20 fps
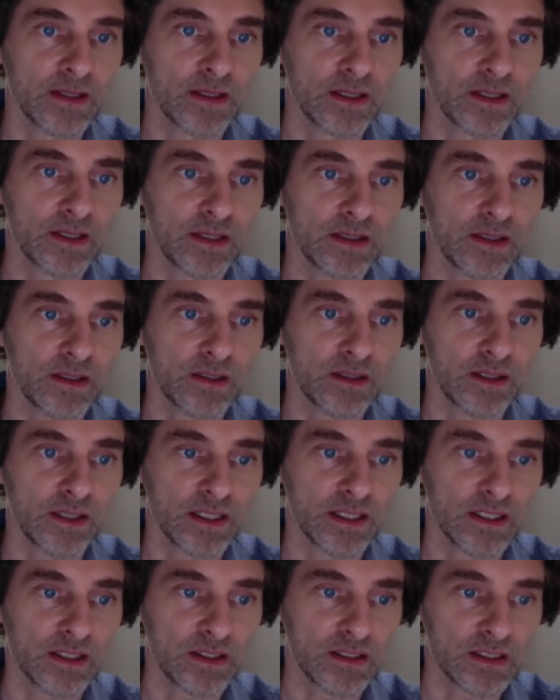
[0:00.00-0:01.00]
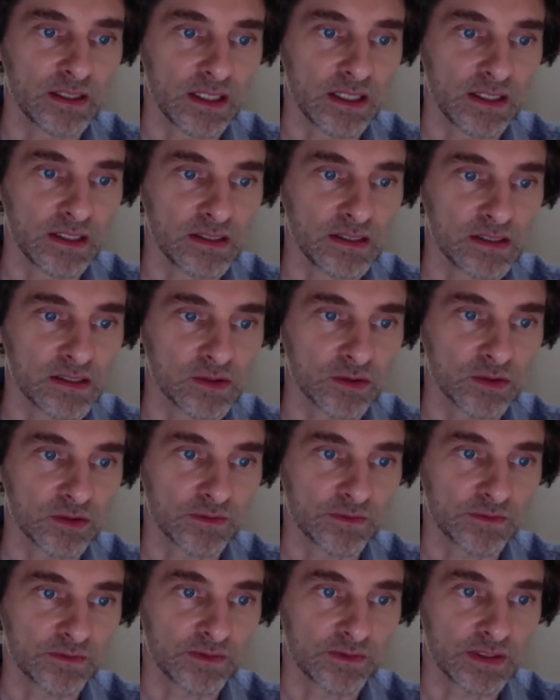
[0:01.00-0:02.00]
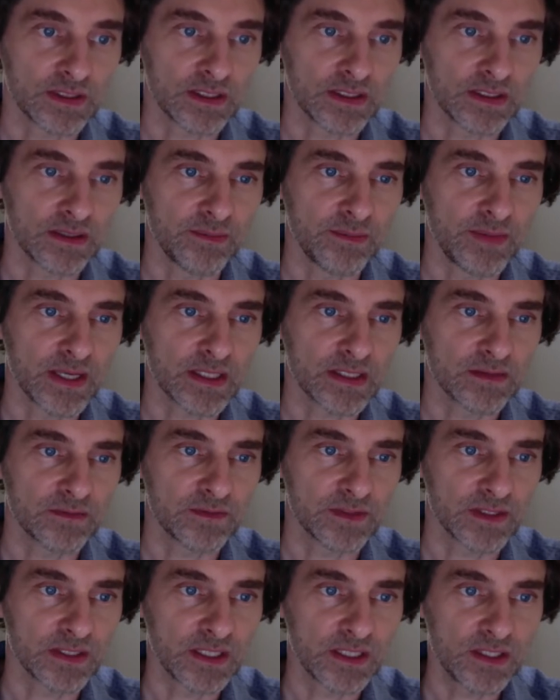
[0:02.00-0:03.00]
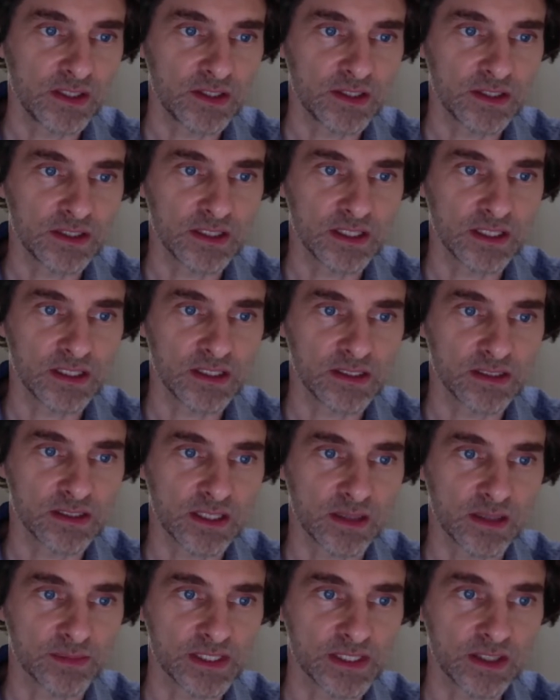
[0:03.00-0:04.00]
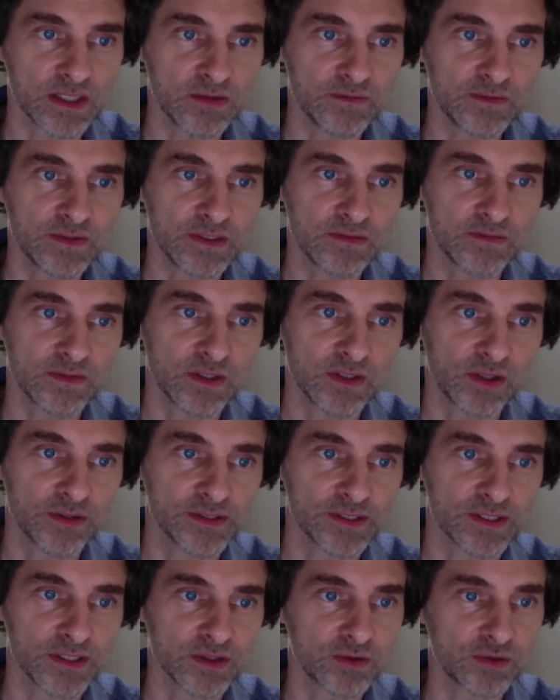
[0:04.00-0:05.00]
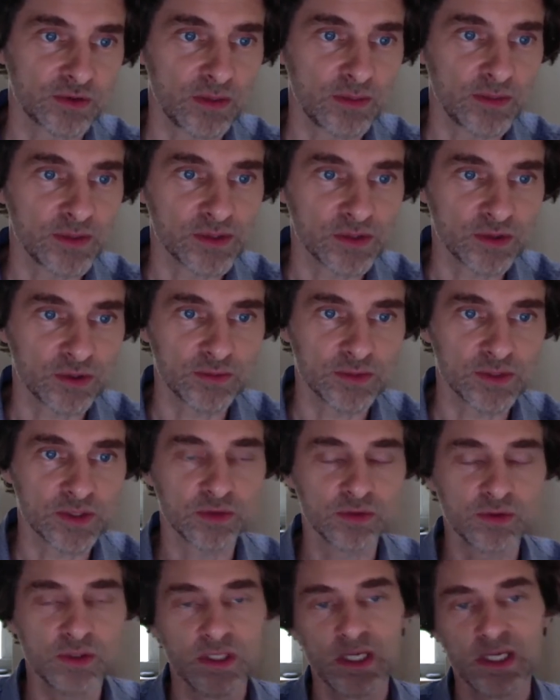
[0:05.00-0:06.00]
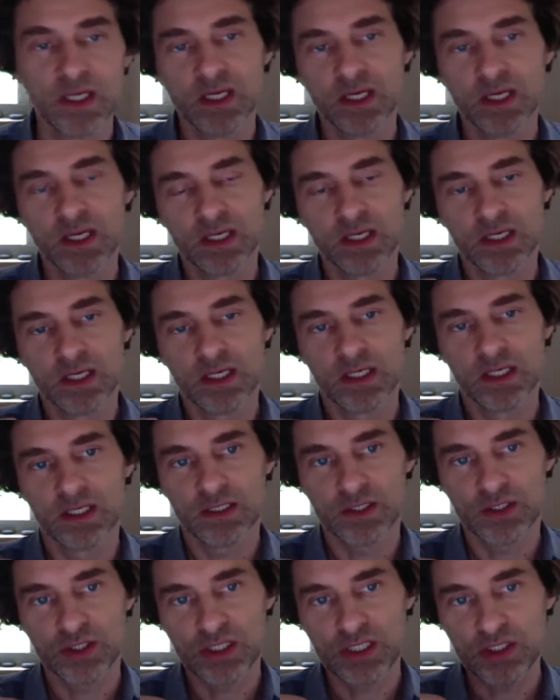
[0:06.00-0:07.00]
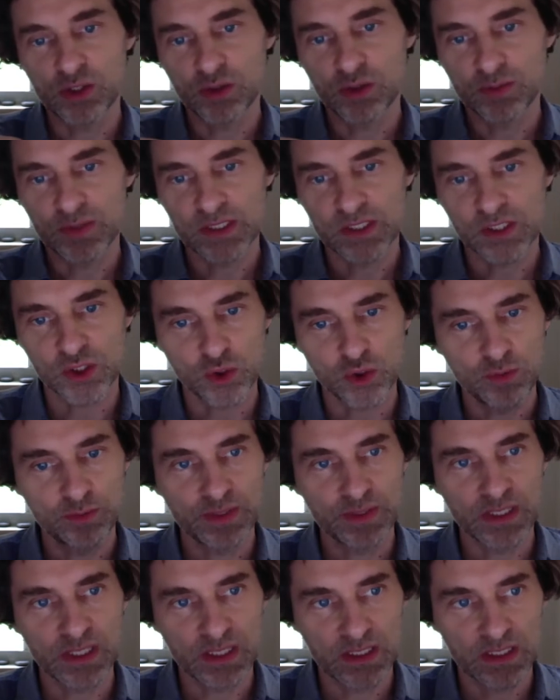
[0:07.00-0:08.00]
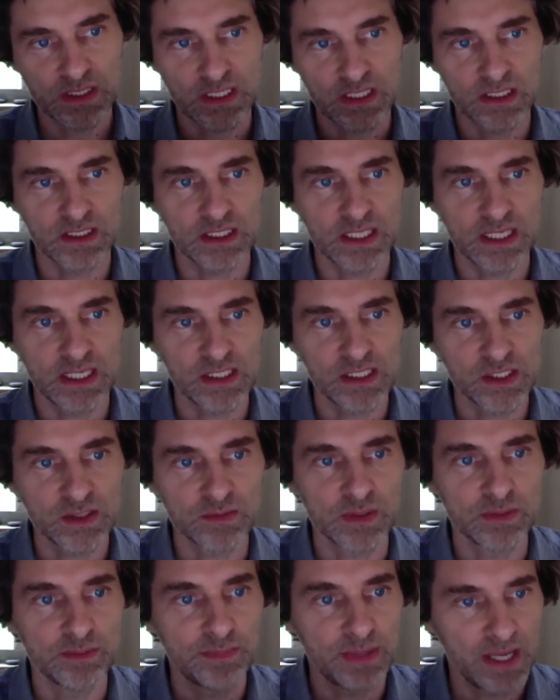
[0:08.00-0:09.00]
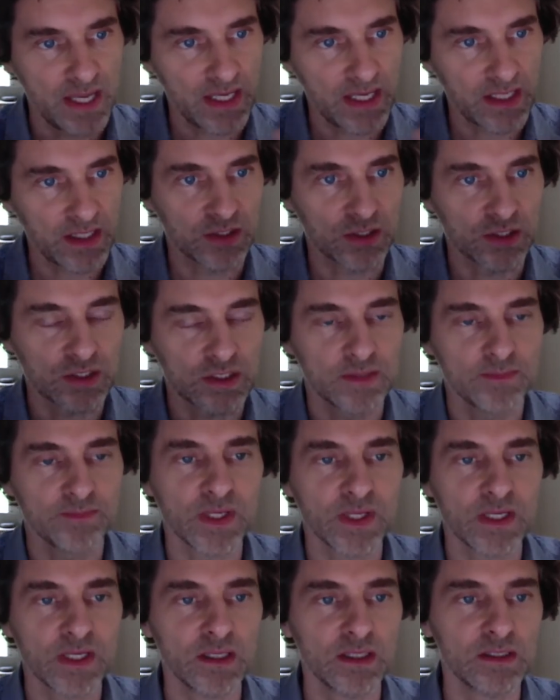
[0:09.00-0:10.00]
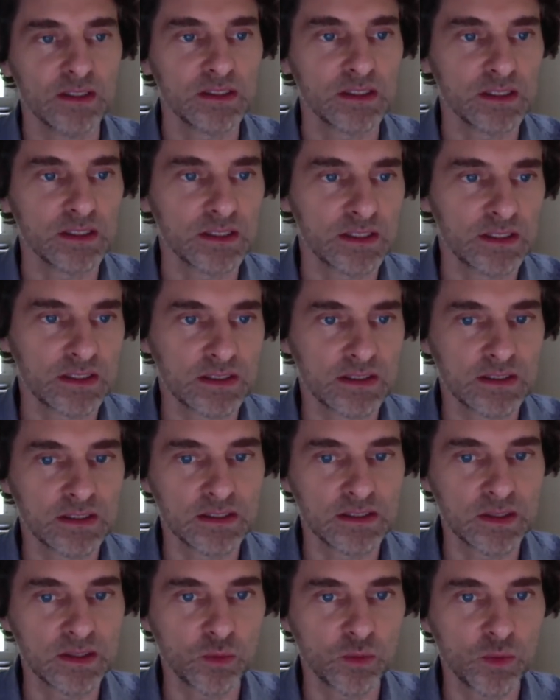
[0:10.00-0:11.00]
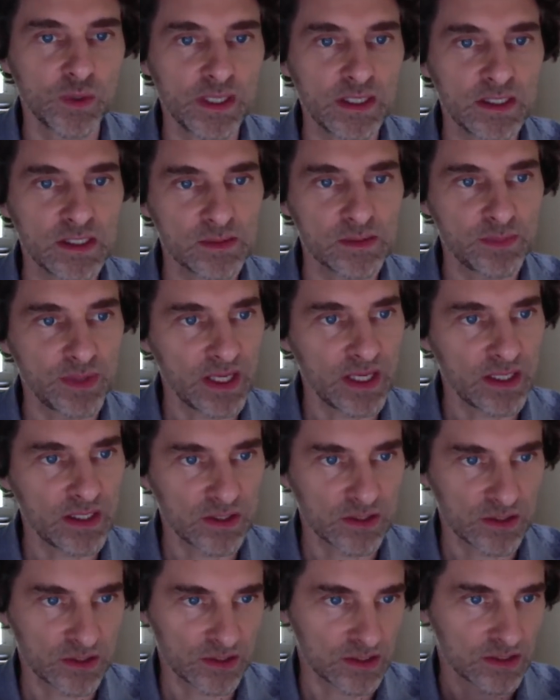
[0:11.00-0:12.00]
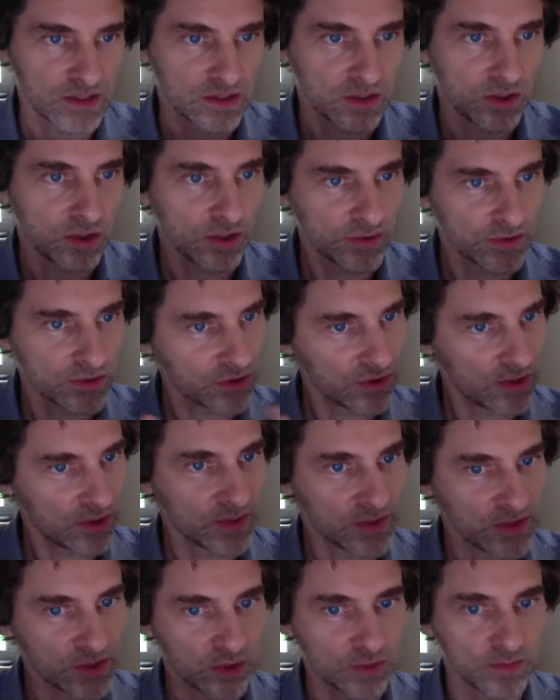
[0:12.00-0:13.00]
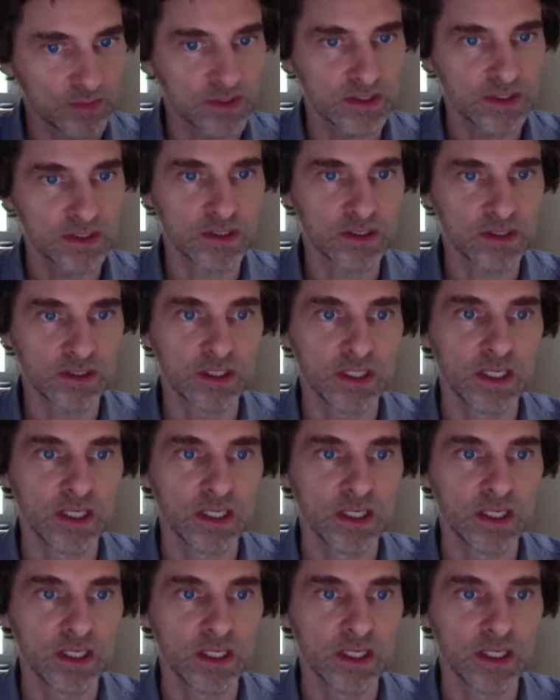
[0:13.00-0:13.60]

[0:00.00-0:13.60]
and this is sort of a magnification as it comes out of it. We call this a chromosome. So the genome is so big that it has to be packaged, and the way it's packaged is called chromosomes. These are